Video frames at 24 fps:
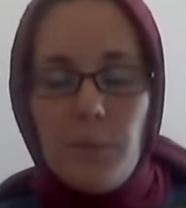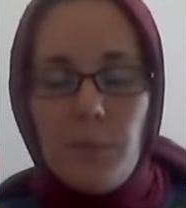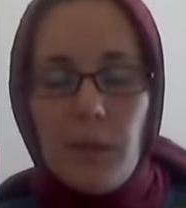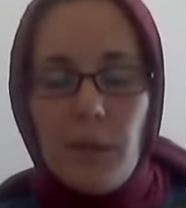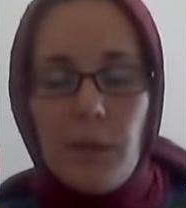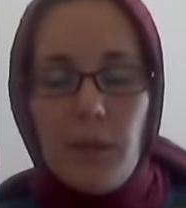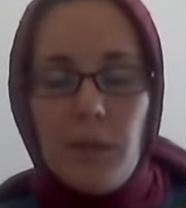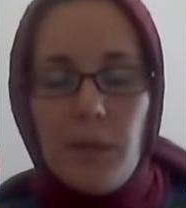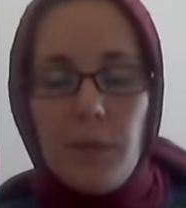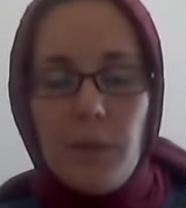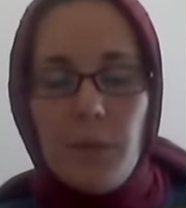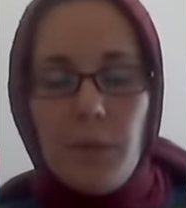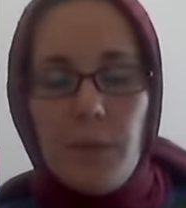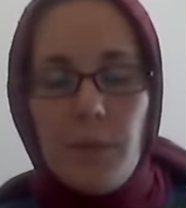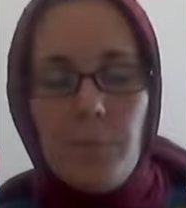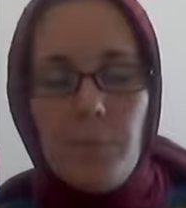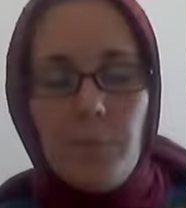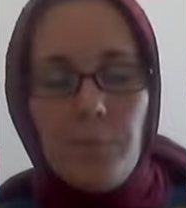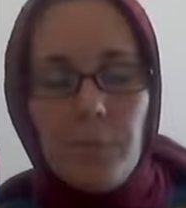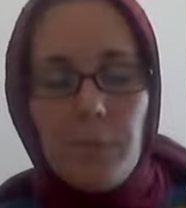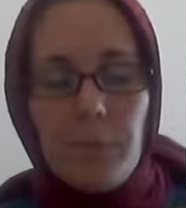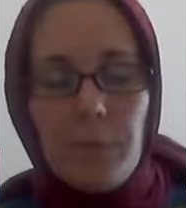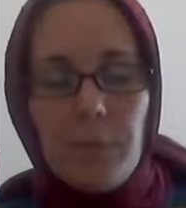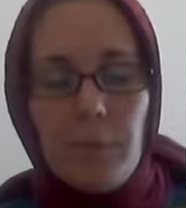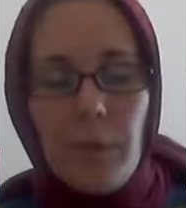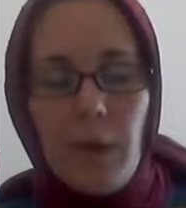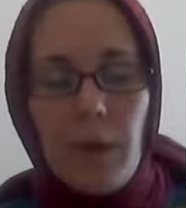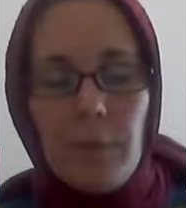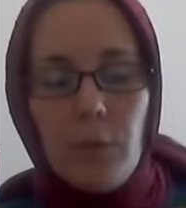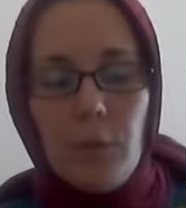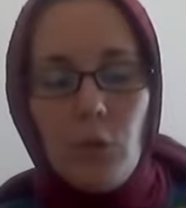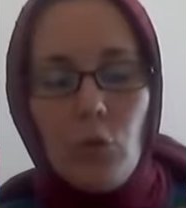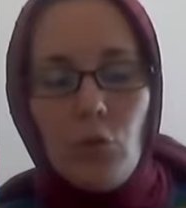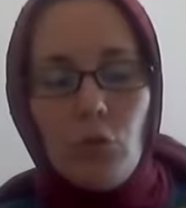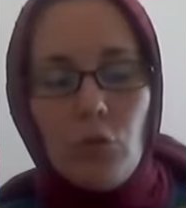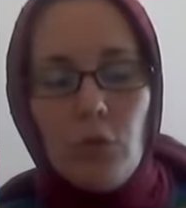
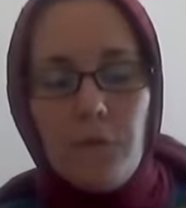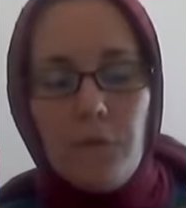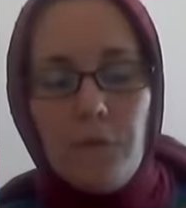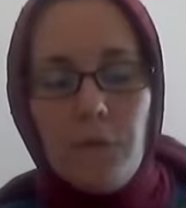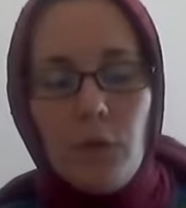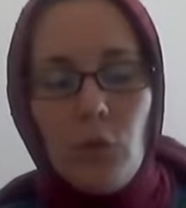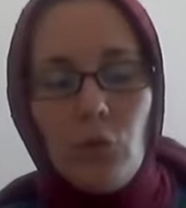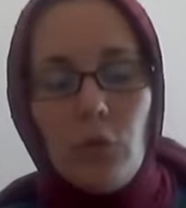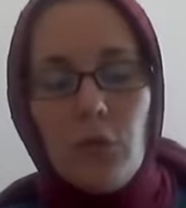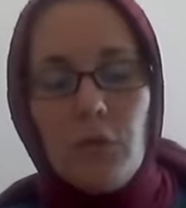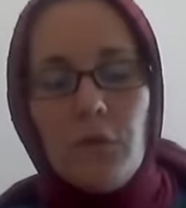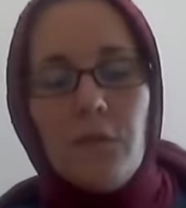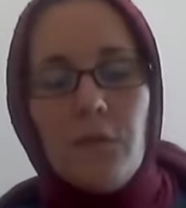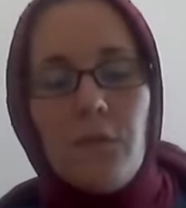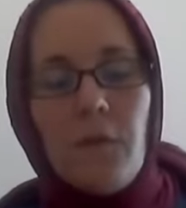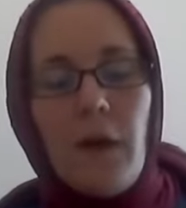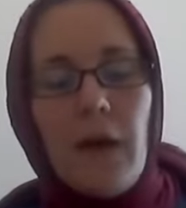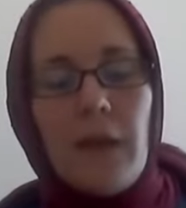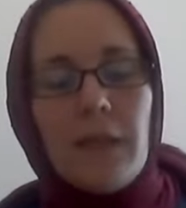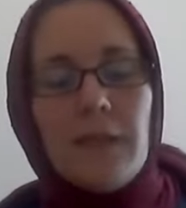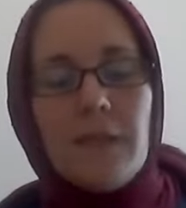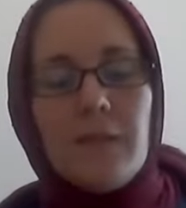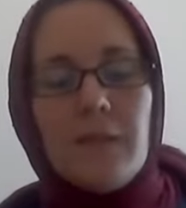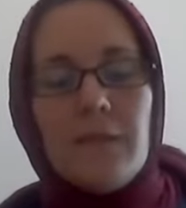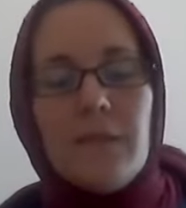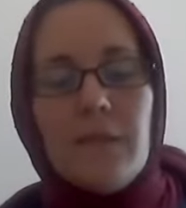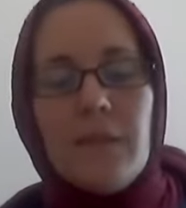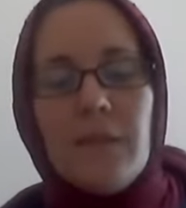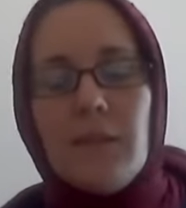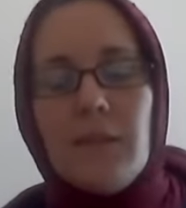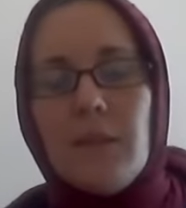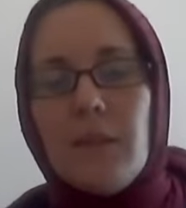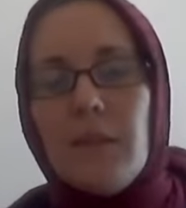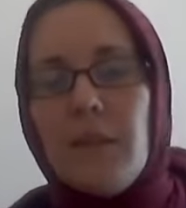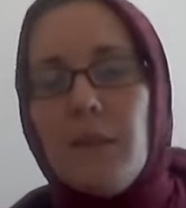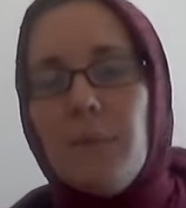bibliography, you can find
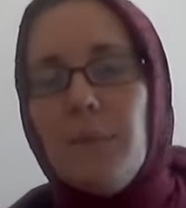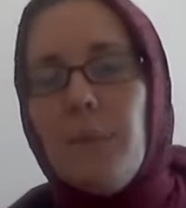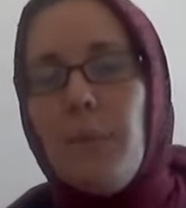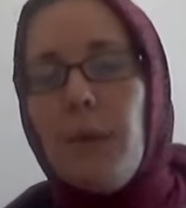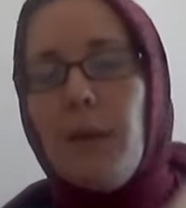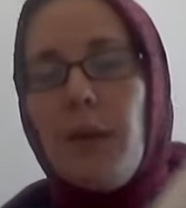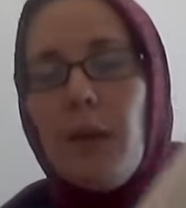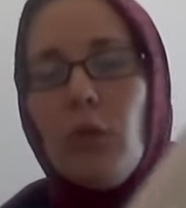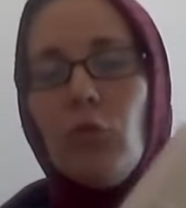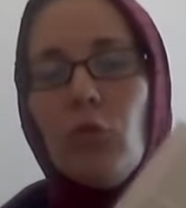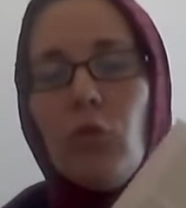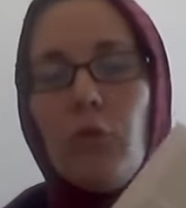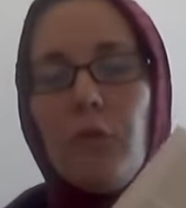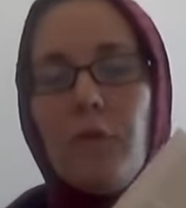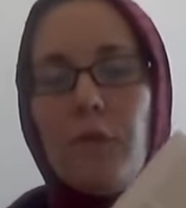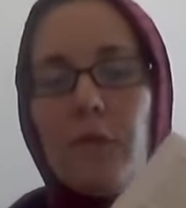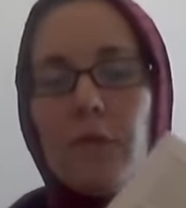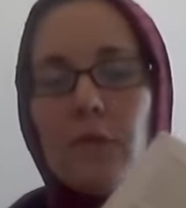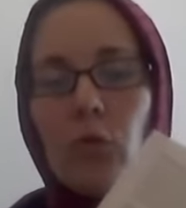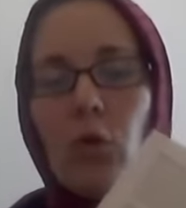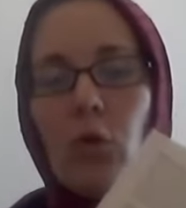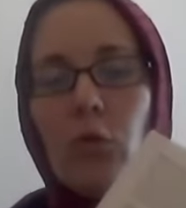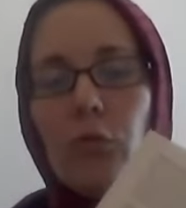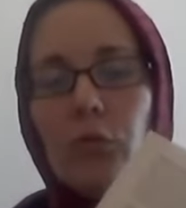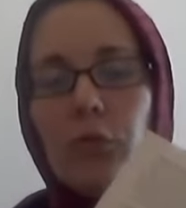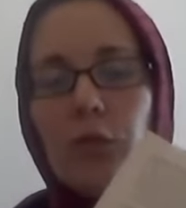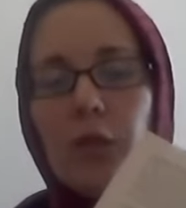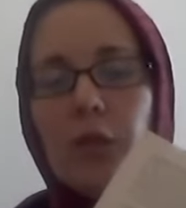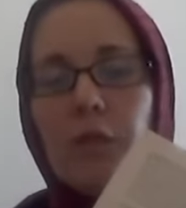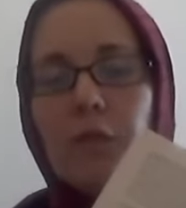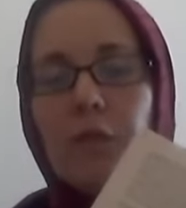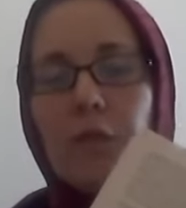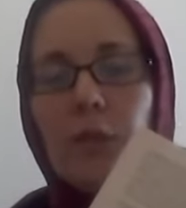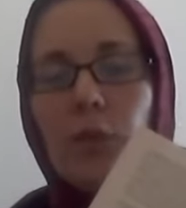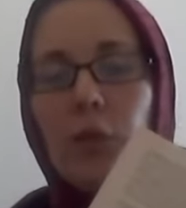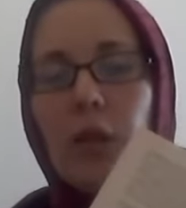the biographies of the
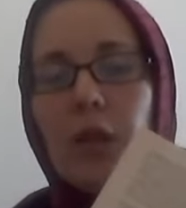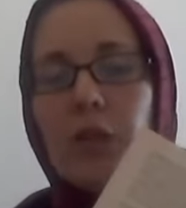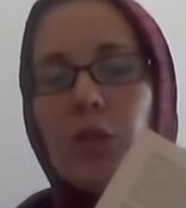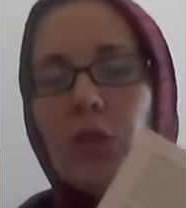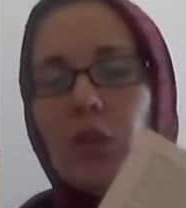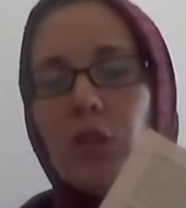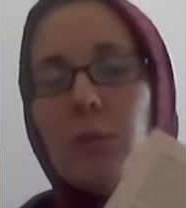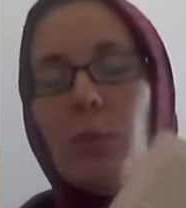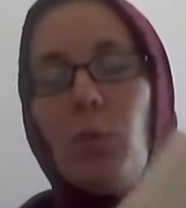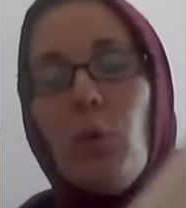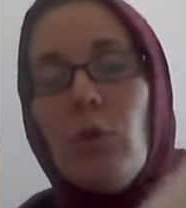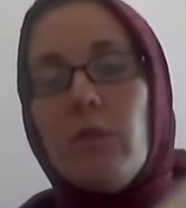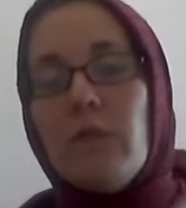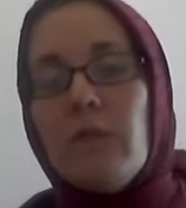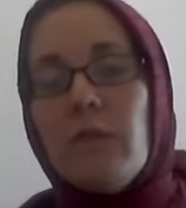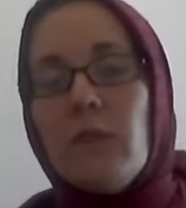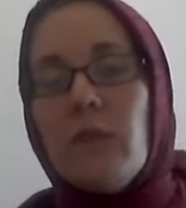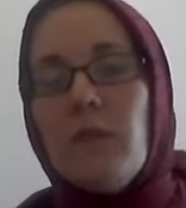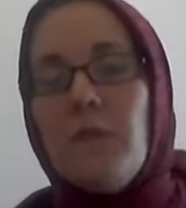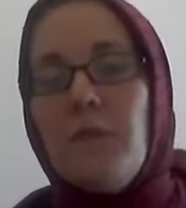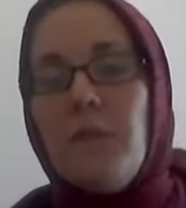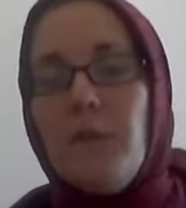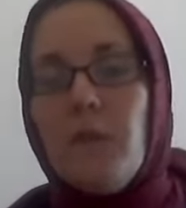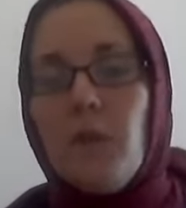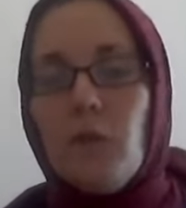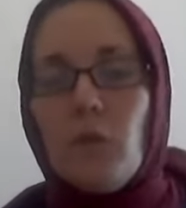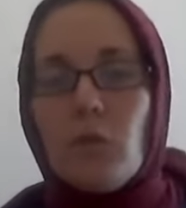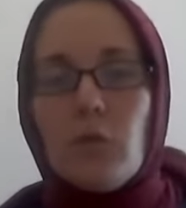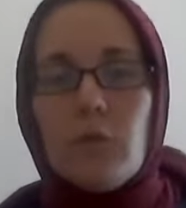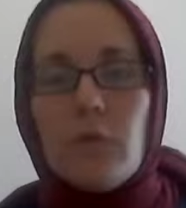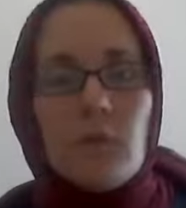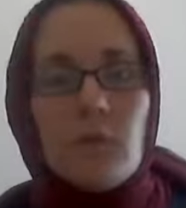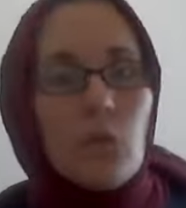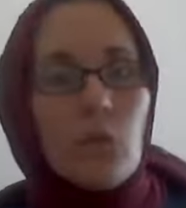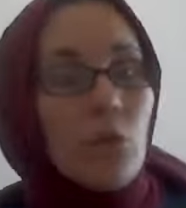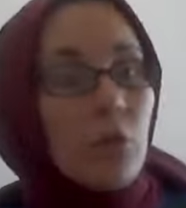influential political
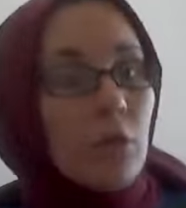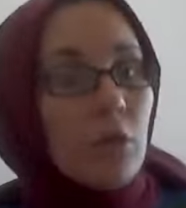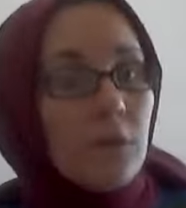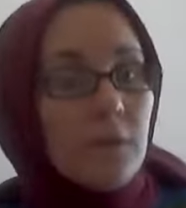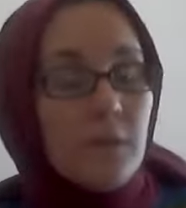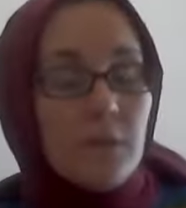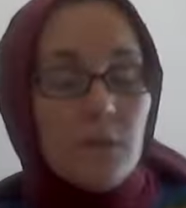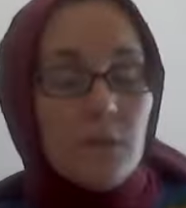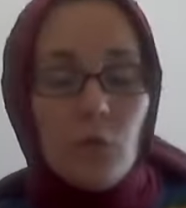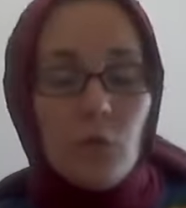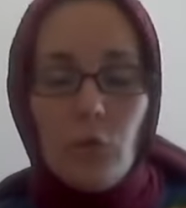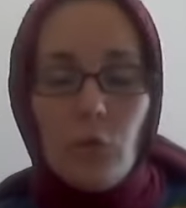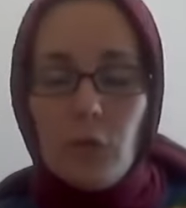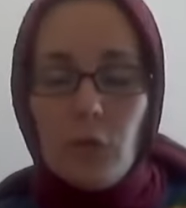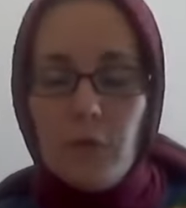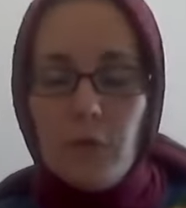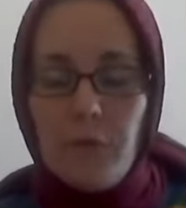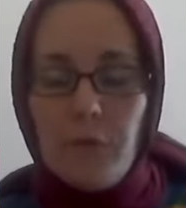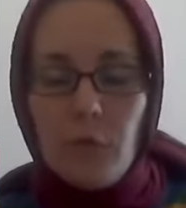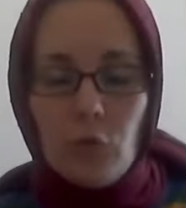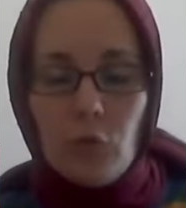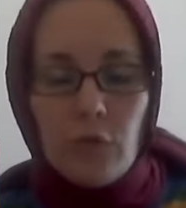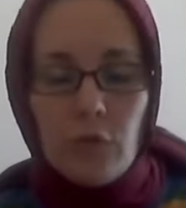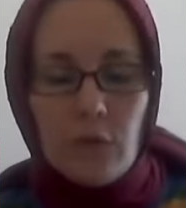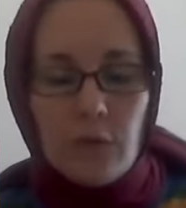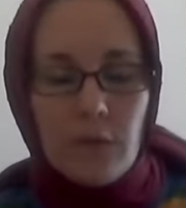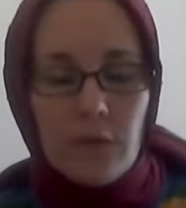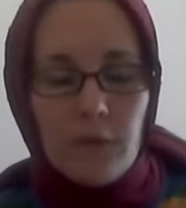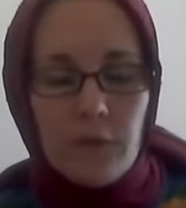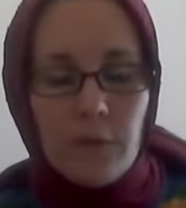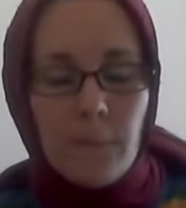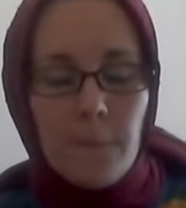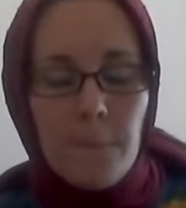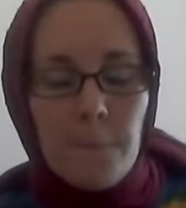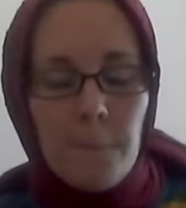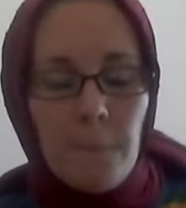figures or historical figures
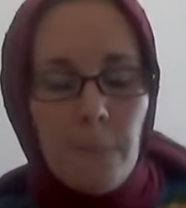in